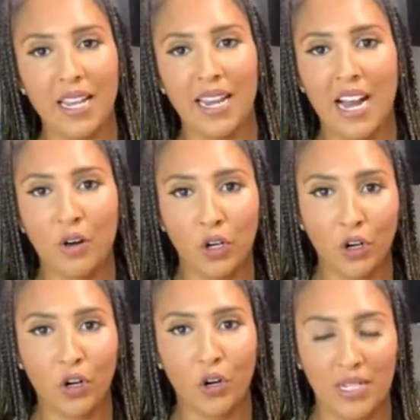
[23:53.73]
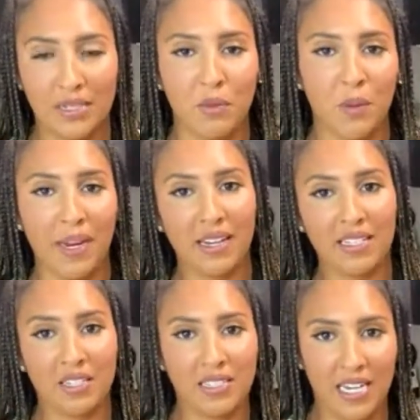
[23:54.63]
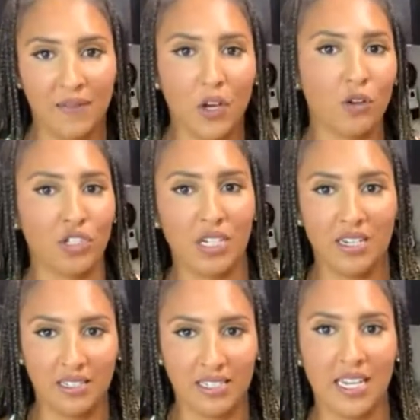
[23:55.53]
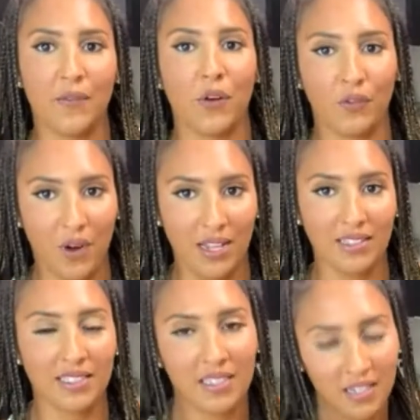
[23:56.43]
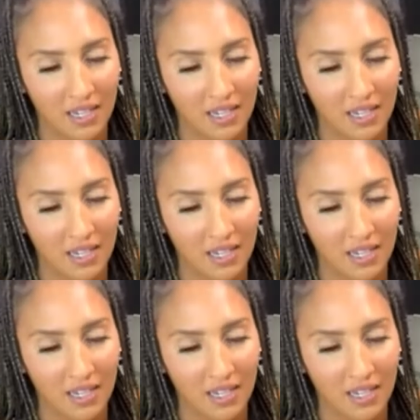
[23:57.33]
and how her goal as a mermaid is to save the ocean and to save her friends.